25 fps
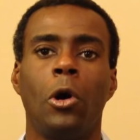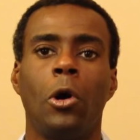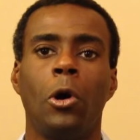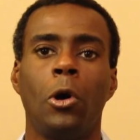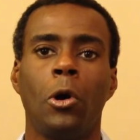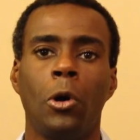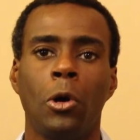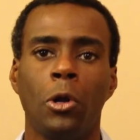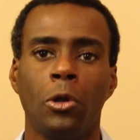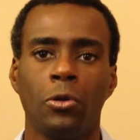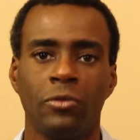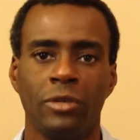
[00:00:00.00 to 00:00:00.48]

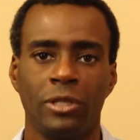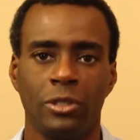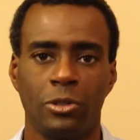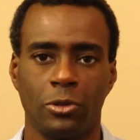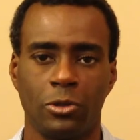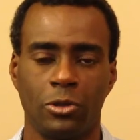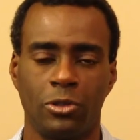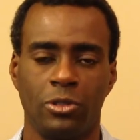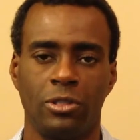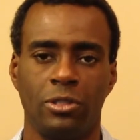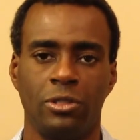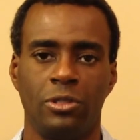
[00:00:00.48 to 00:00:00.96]
all
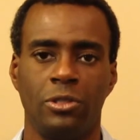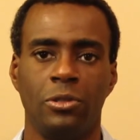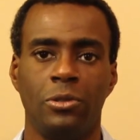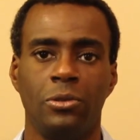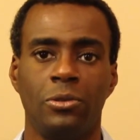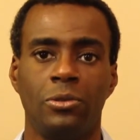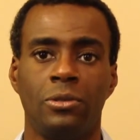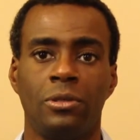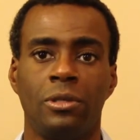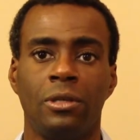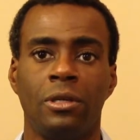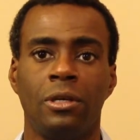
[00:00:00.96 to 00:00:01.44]
resources
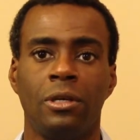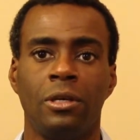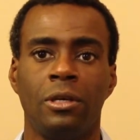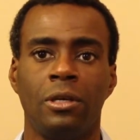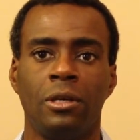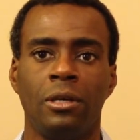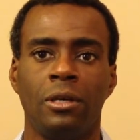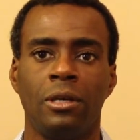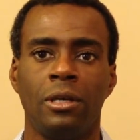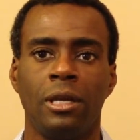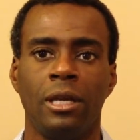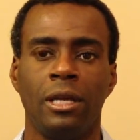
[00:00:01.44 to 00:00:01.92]
used
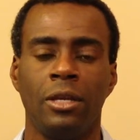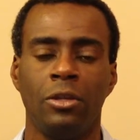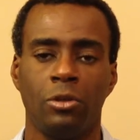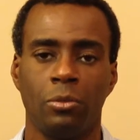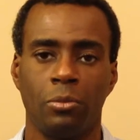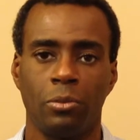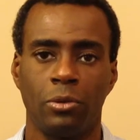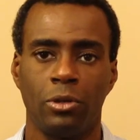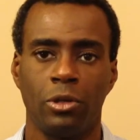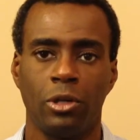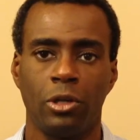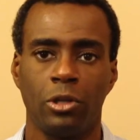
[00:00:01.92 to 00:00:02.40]
in the
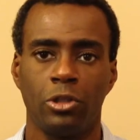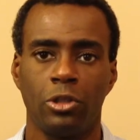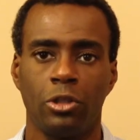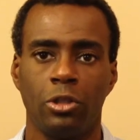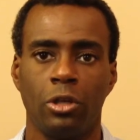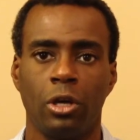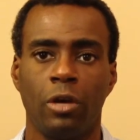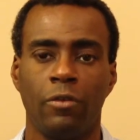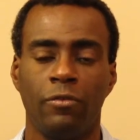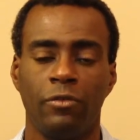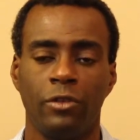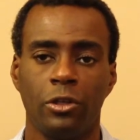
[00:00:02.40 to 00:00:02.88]
production
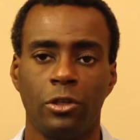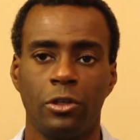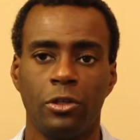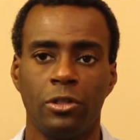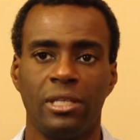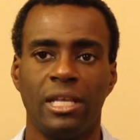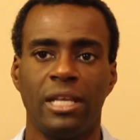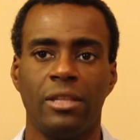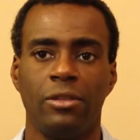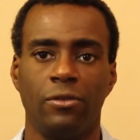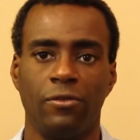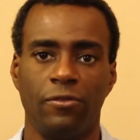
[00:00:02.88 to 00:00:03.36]
of the
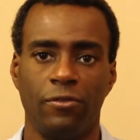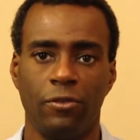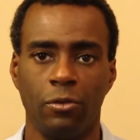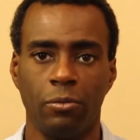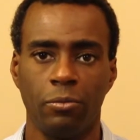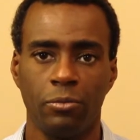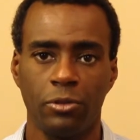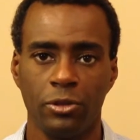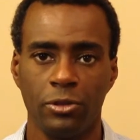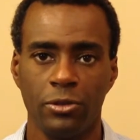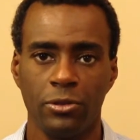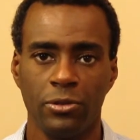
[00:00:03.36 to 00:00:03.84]
good that the firm
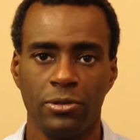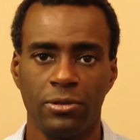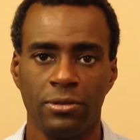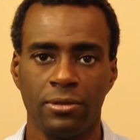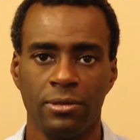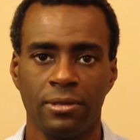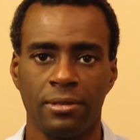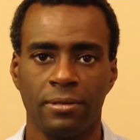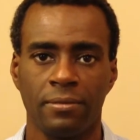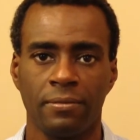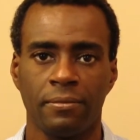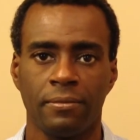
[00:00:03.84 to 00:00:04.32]

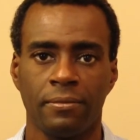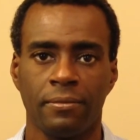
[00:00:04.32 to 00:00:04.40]
produces,